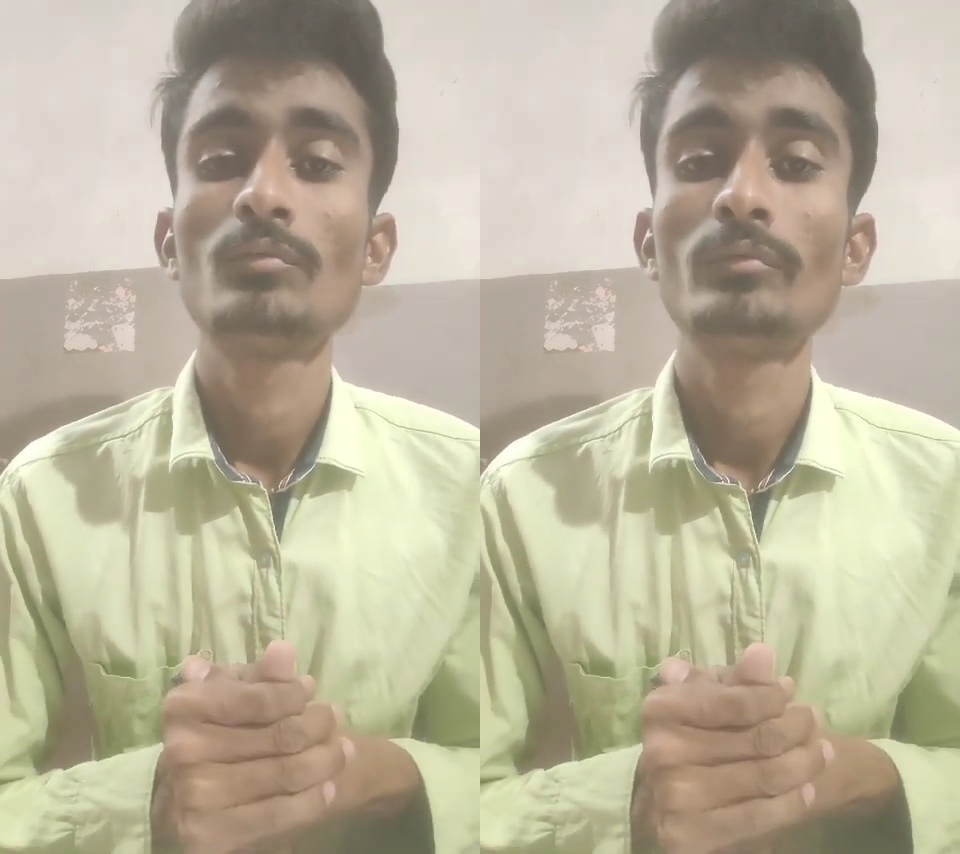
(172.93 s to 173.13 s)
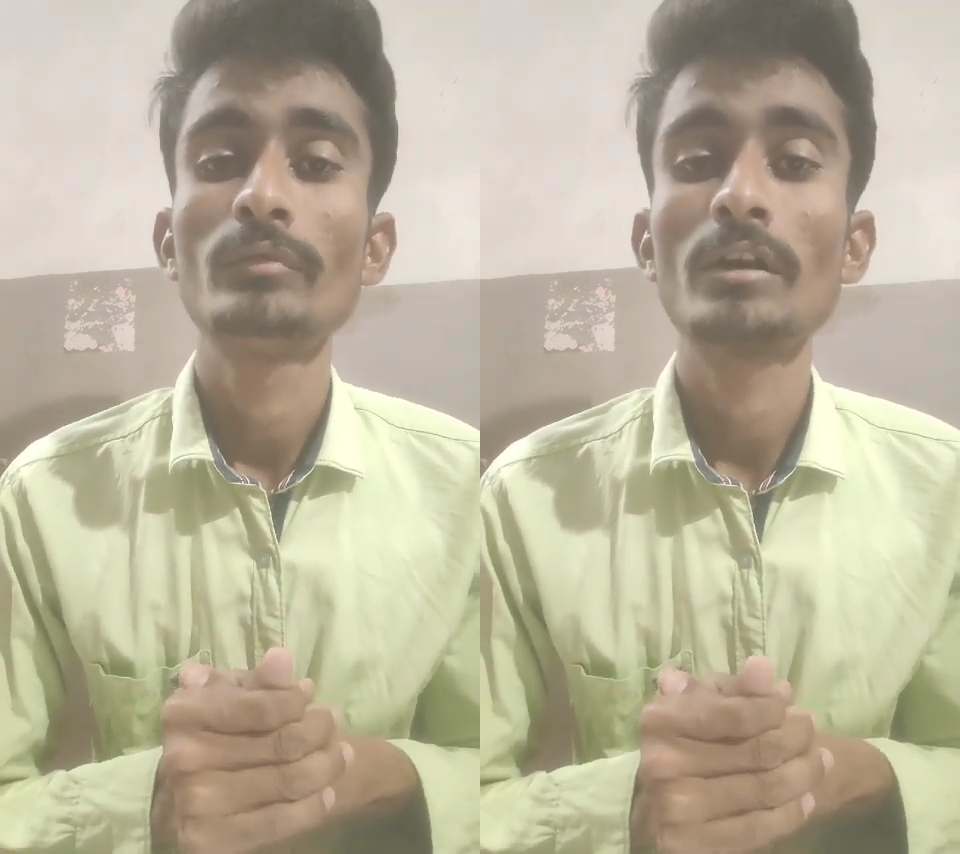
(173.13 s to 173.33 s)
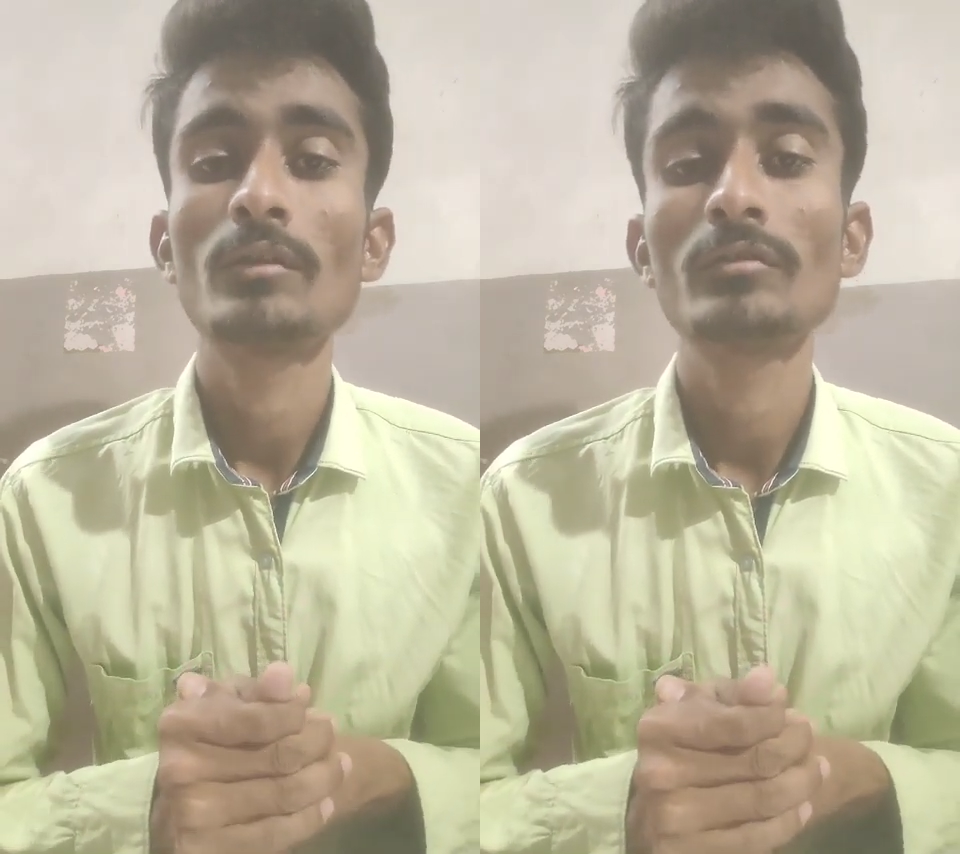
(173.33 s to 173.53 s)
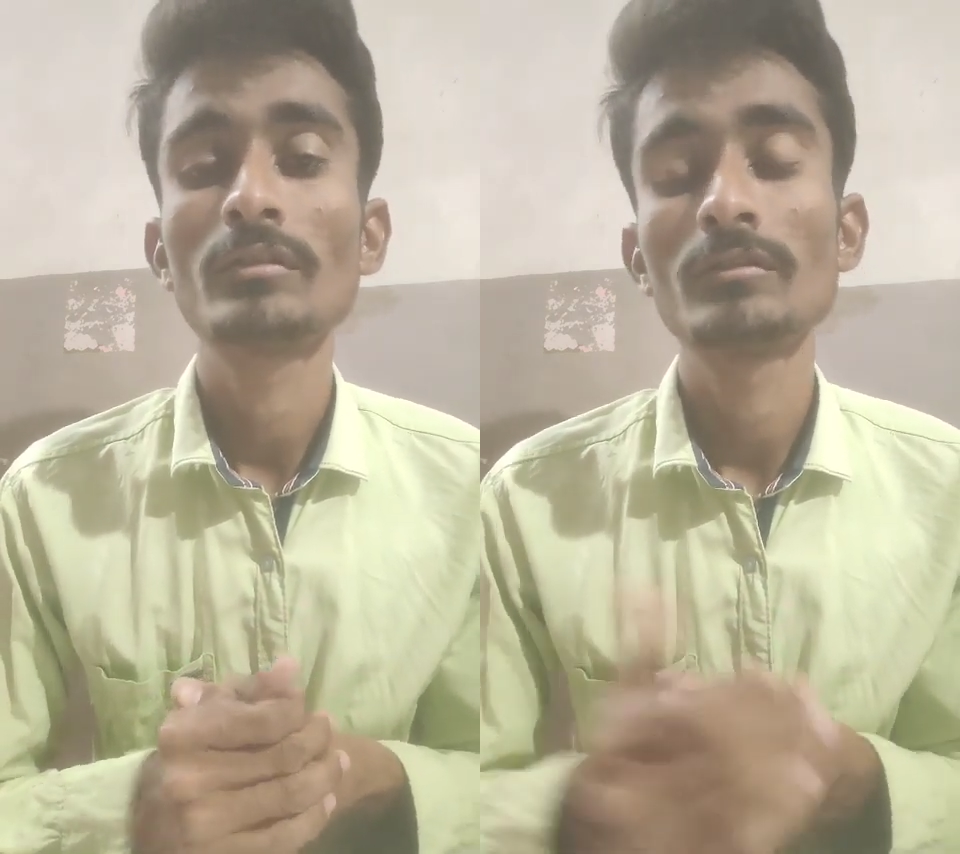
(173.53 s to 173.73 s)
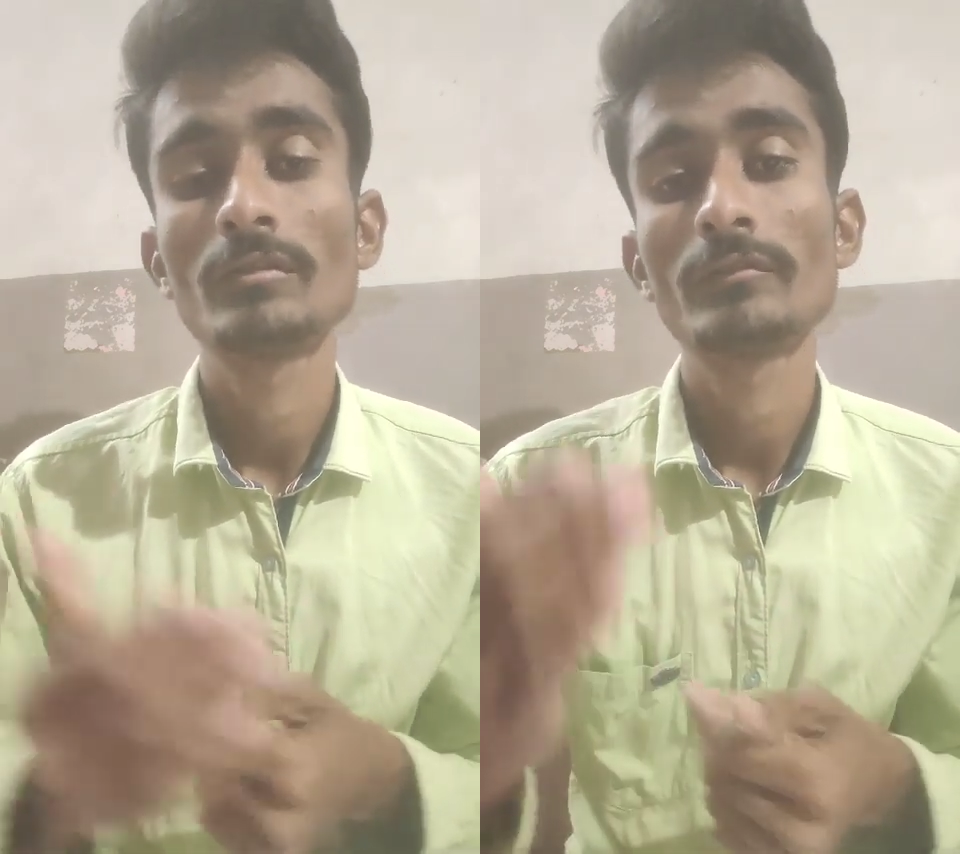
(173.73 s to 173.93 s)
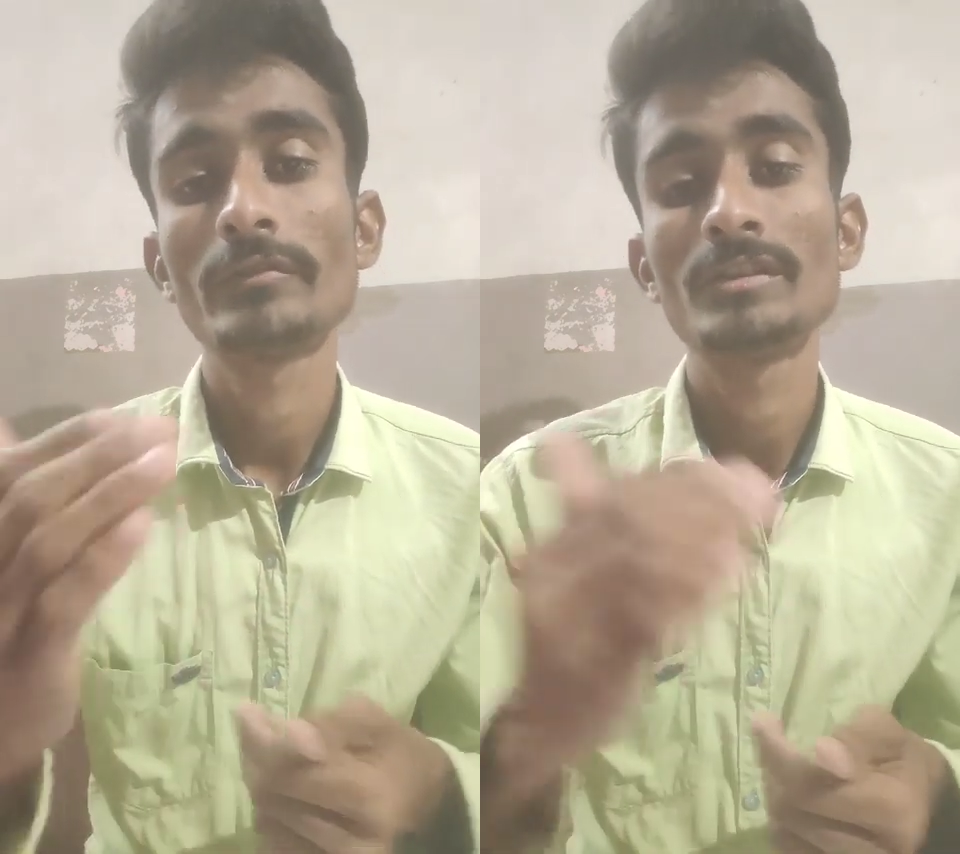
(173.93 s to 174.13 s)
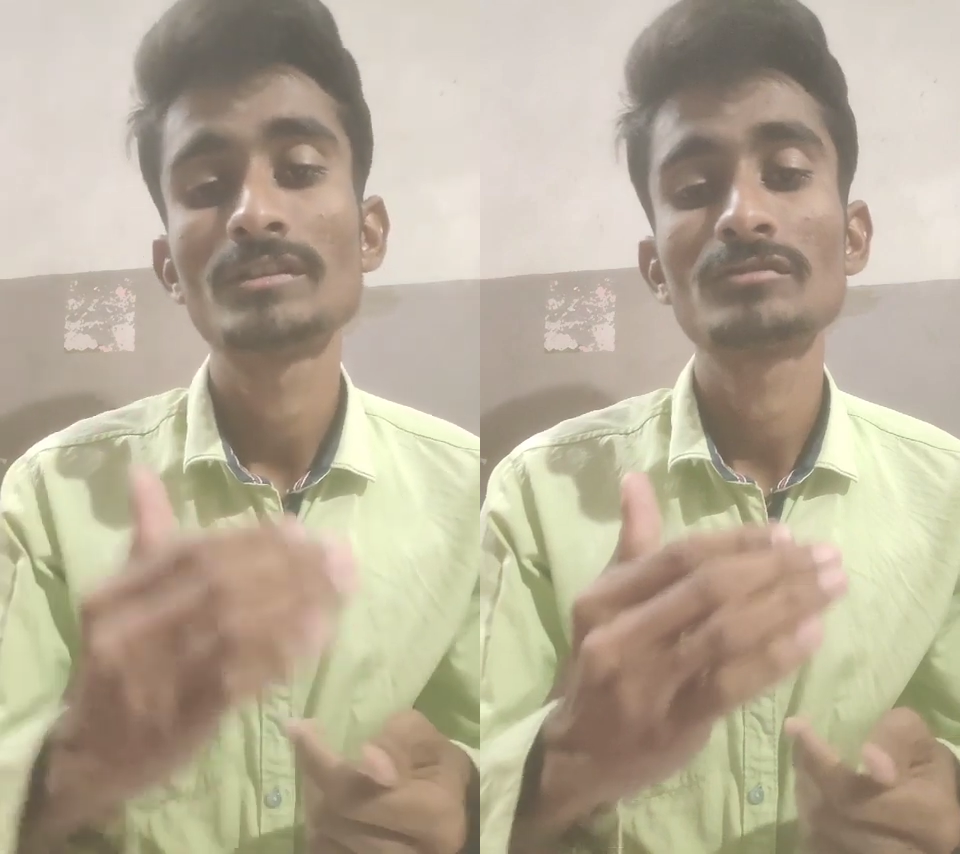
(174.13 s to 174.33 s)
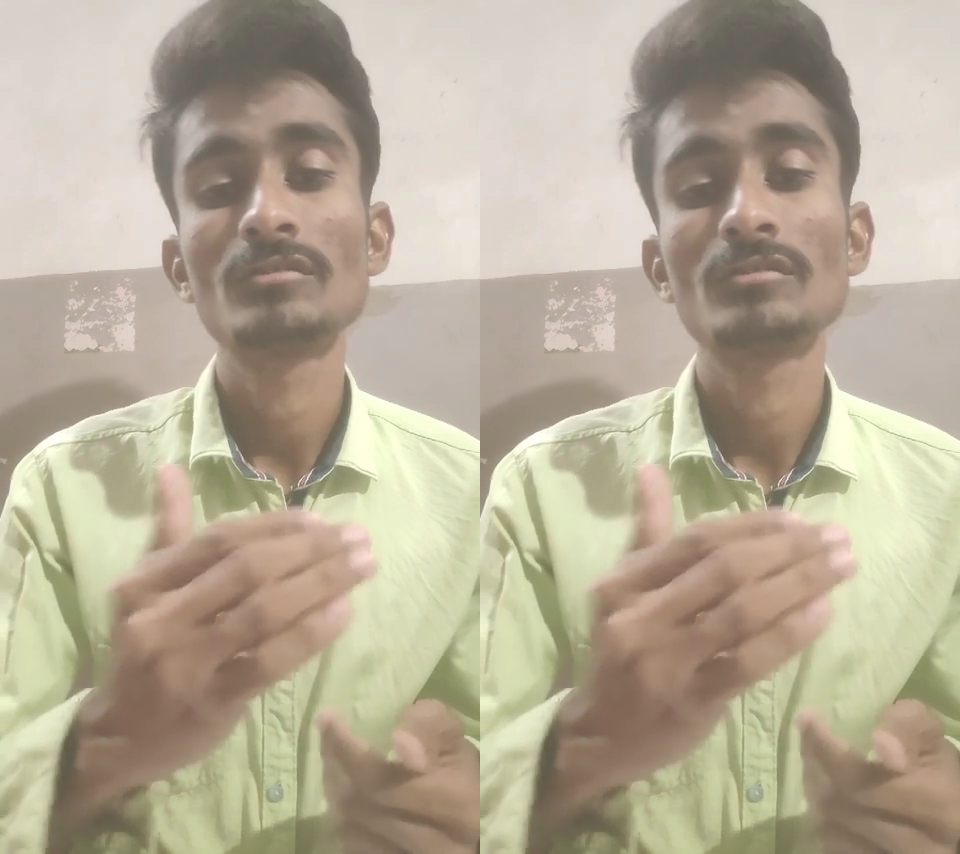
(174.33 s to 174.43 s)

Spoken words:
we are looking for phases